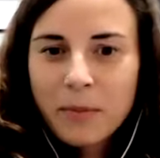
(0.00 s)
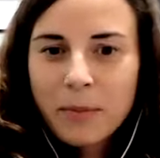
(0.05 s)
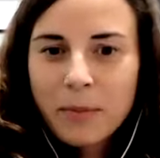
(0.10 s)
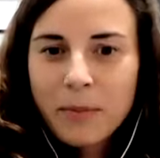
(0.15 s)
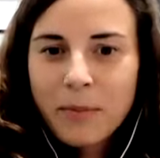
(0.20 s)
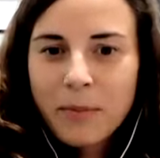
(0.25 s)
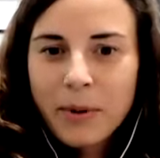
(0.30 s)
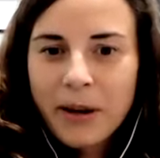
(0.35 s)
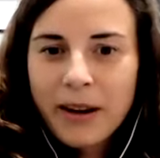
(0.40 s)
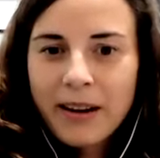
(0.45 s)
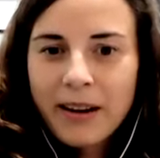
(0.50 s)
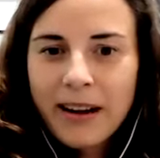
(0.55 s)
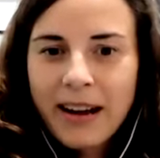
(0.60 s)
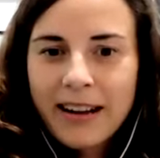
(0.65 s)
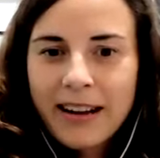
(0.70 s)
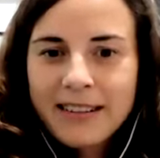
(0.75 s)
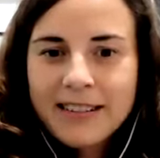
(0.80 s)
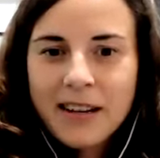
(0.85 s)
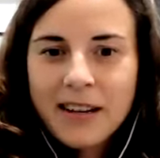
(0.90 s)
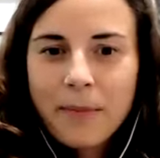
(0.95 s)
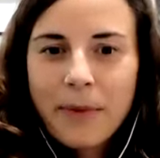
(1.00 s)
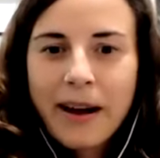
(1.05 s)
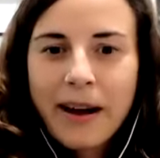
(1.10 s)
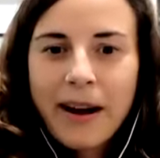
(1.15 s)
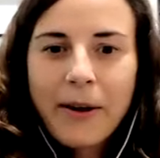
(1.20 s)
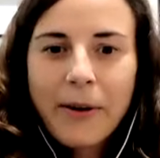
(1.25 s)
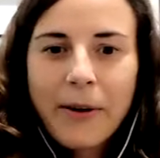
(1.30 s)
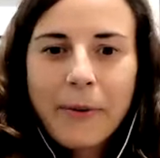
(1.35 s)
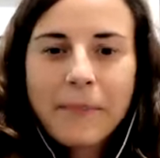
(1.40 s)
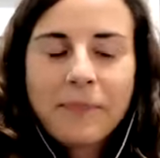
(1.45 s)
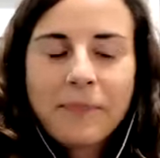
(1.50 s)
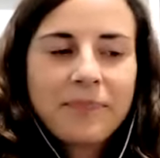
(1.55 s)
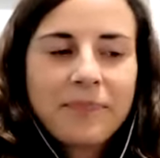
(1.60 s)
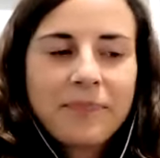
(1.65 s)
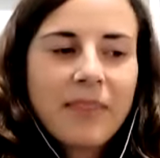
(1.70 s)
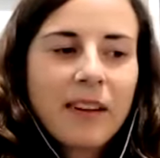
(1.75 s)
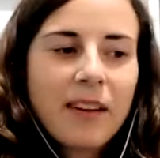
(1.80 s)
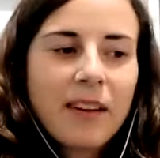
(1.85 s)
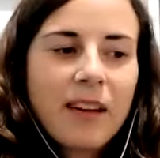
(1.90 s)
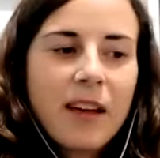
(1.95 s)
but had somehow
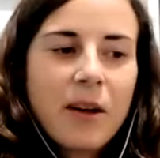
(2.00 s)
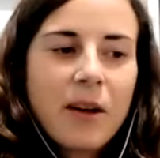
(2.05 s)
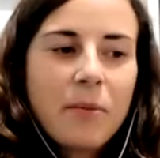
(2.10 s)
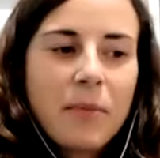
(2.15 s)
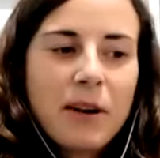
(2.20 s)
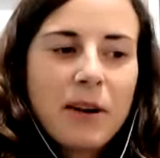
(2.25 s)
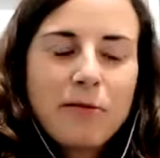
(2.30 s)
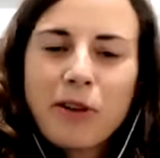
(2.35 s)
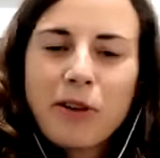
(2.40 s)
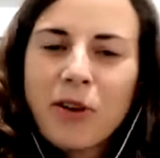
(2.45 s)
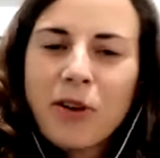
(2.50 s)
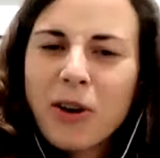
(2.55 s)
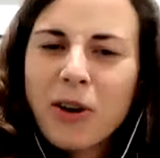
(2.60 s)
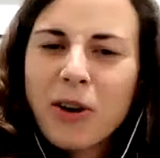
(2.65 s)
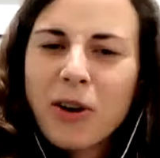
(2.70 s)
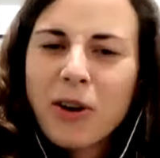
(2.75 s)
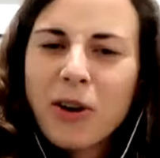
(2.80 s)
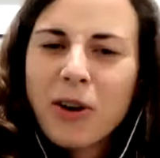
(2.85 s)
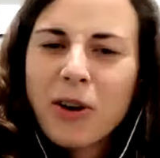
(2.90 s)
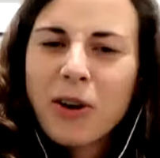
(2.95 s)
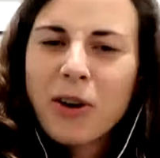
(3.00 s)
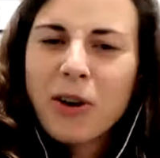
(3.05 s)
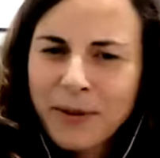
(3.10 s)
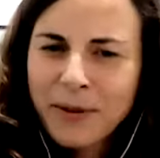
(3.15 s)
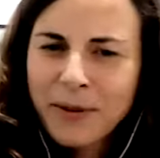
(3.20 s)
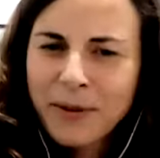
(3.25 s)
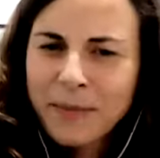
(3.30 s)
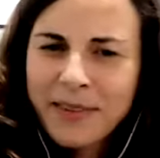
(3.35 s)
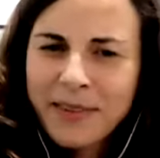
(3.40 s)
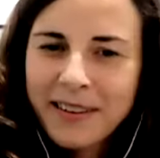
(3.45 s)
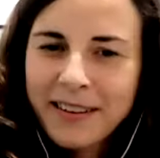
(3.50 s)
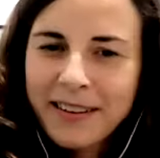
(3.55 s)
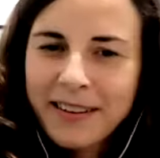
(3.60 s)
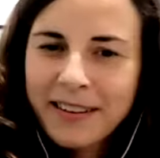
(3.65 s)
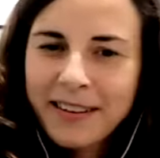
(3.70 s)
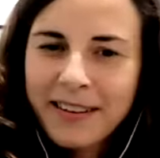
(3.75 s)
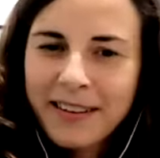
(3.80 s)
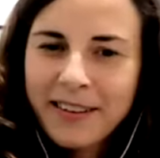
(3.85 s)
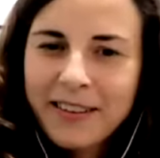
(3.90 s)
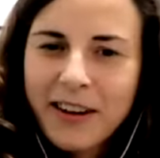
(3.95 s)
been forgotten or something.
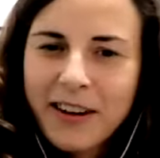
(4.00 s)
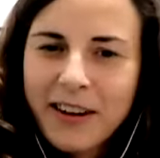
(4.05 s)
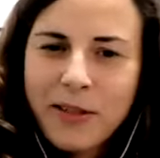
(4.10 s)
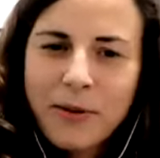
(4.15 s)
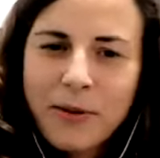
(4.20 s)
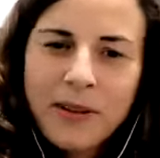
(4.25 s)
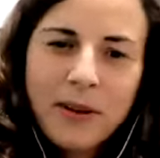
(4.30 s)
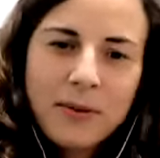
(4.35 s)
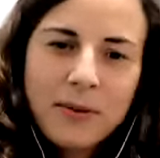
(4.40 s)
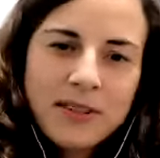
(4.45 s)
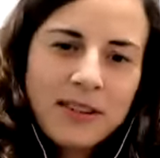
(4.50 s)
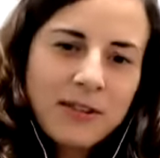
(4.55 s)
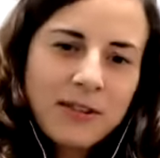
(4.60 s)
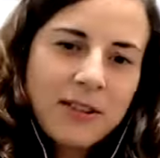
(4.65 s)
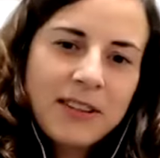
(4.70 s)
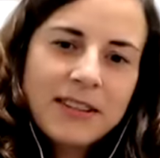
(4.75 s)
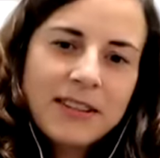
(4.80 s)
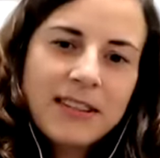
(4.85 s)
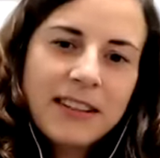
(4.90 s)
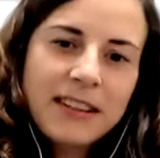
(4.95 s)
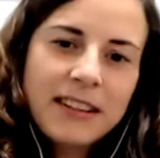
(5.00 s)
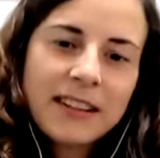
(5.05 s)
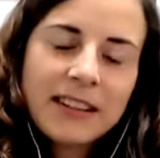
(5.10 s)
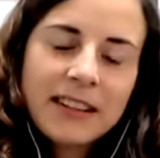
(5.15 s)
You know, I thought that was interesting.